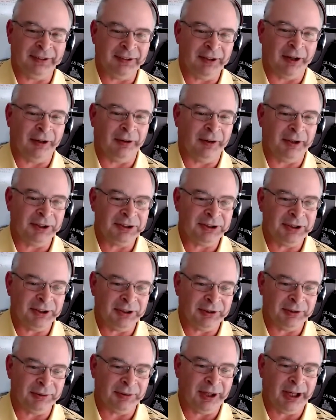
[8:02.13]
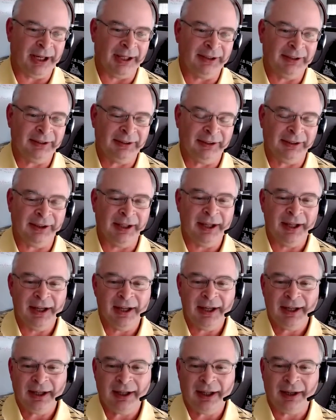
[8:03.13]
The rest of it is
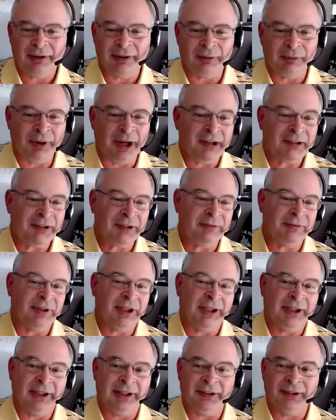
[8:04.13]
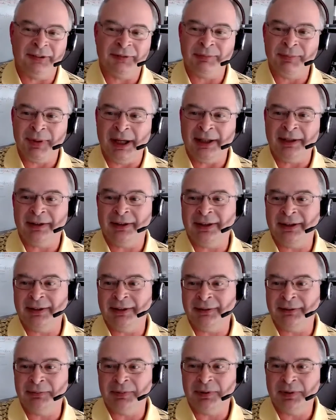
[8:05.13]
mainly
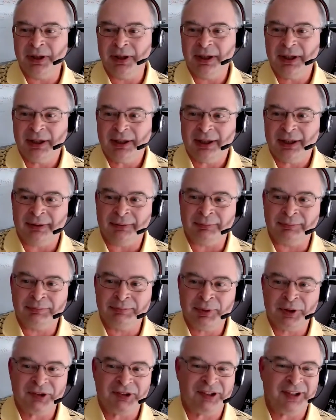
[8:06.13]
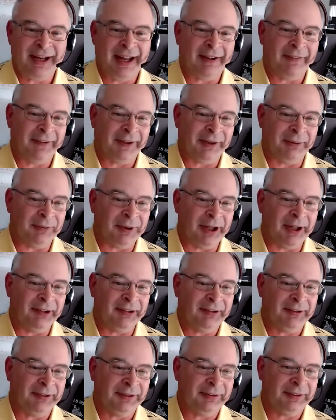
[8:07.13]
personality-wise. You have to be
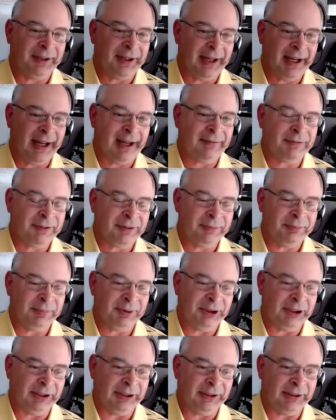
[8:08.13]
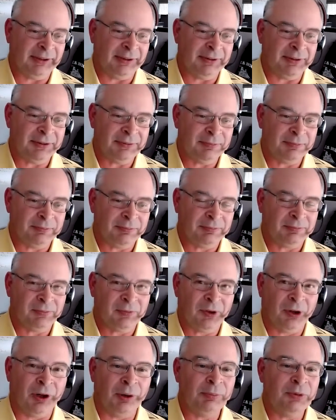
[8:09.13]
almost customer service oriented.